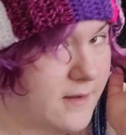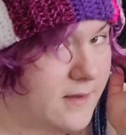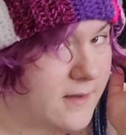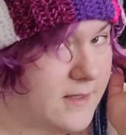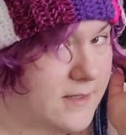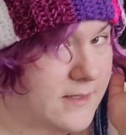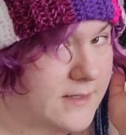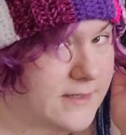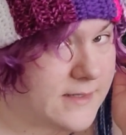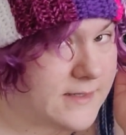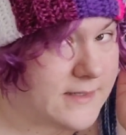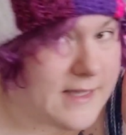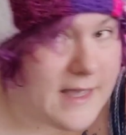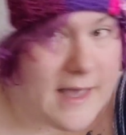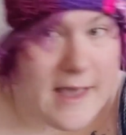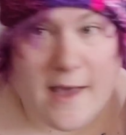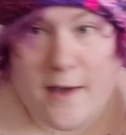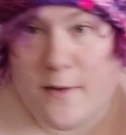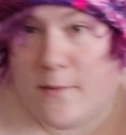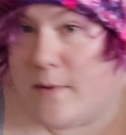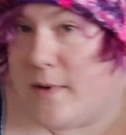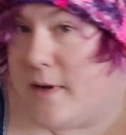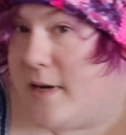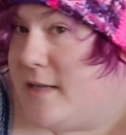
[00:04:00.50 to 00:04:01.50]
this is the
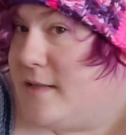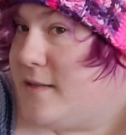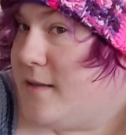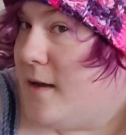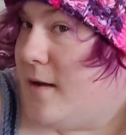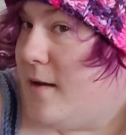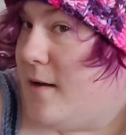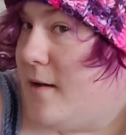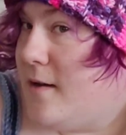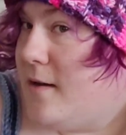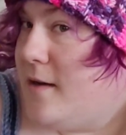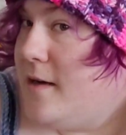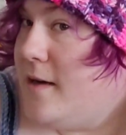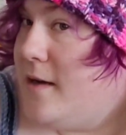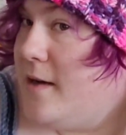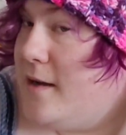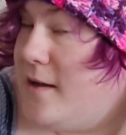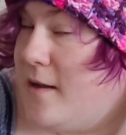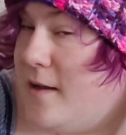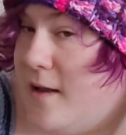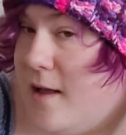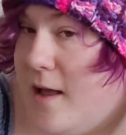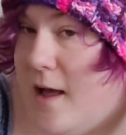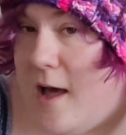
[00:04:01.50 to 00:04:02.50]
hat when it's on.
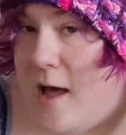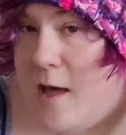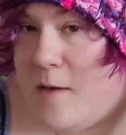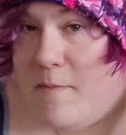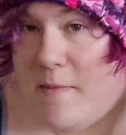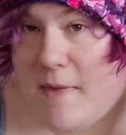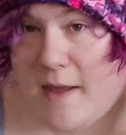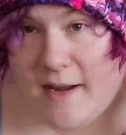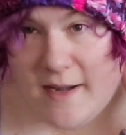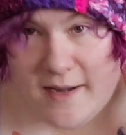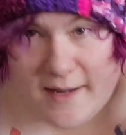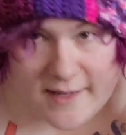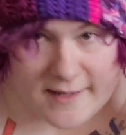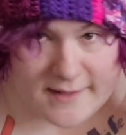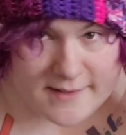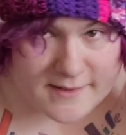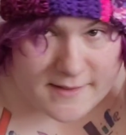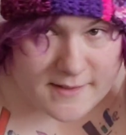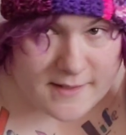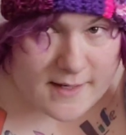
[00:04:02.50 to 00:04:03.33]
I made it